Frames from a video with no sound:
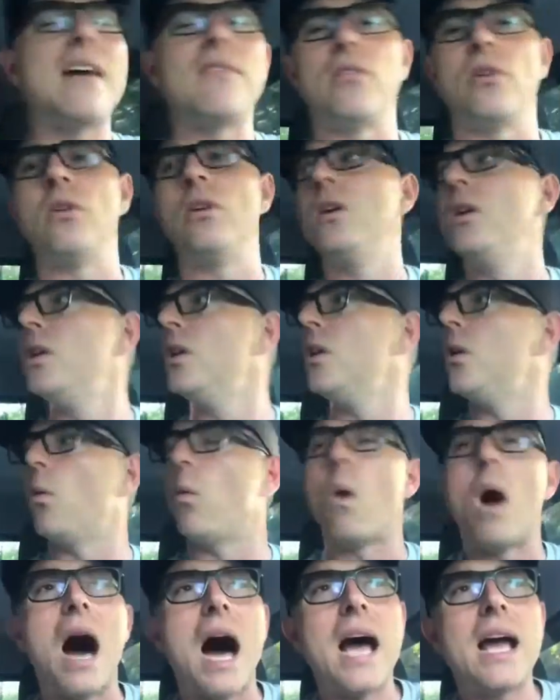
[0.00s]
level.
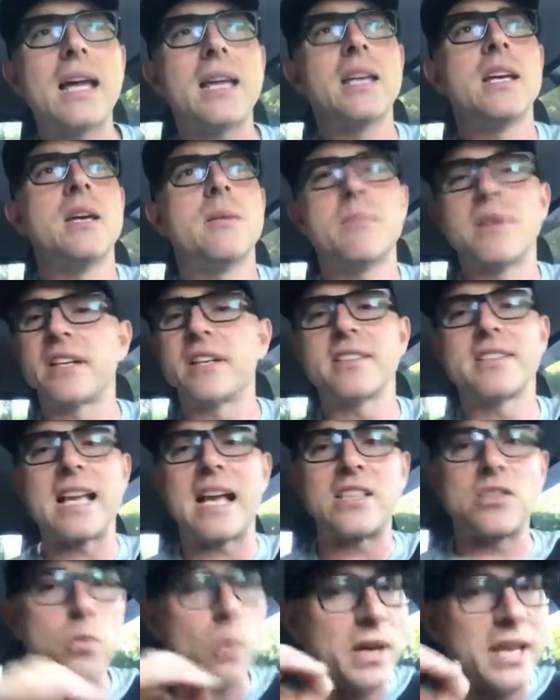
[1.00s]
Why? Because
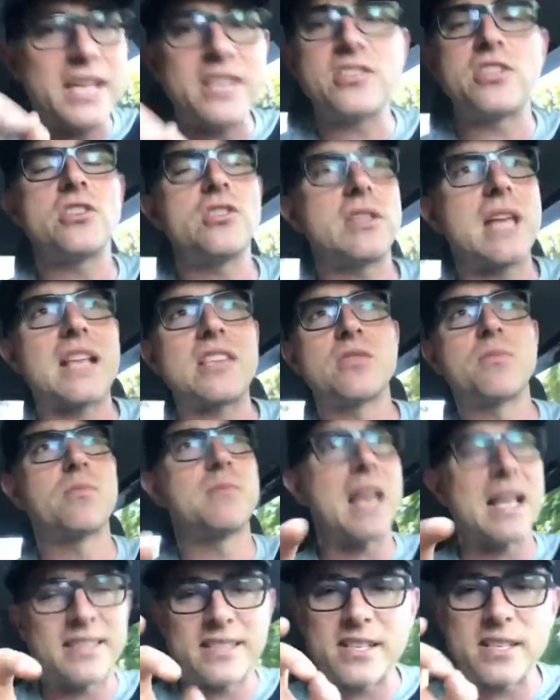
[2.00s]
that's what he's in. That's
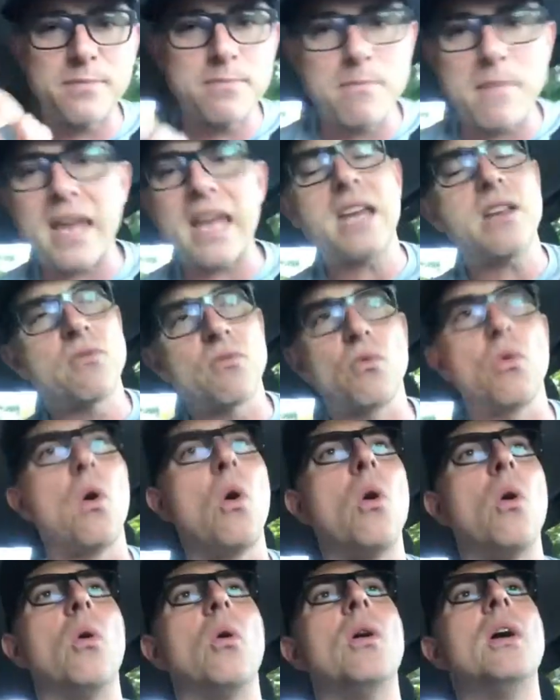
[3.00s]
that's his main
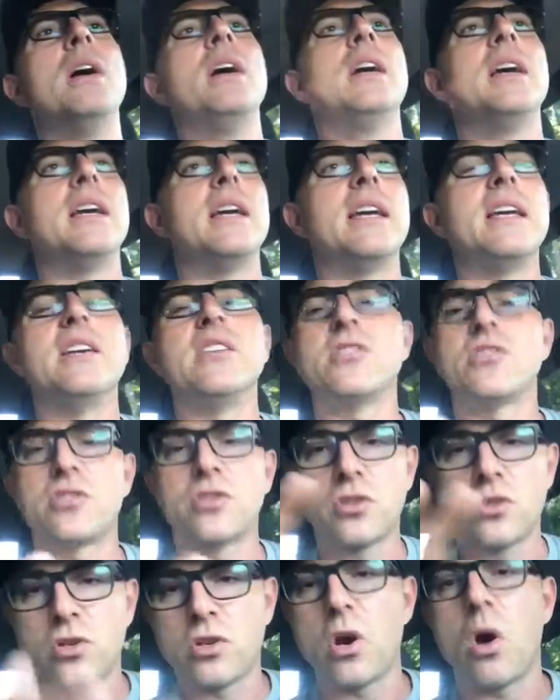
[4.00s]
role
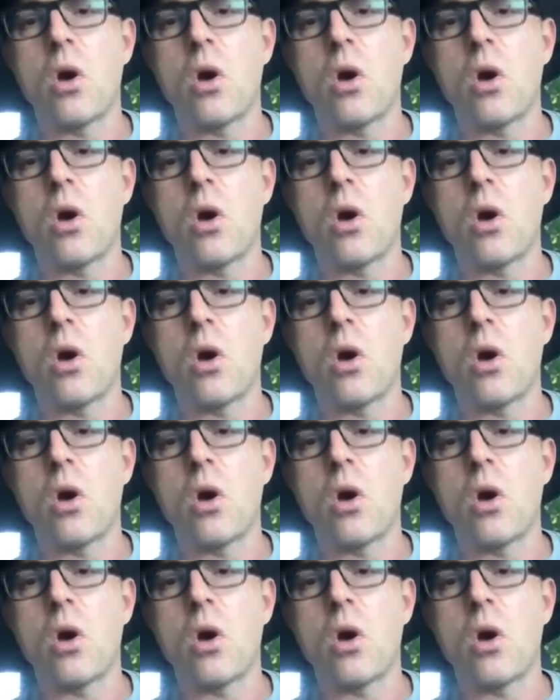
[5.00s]
is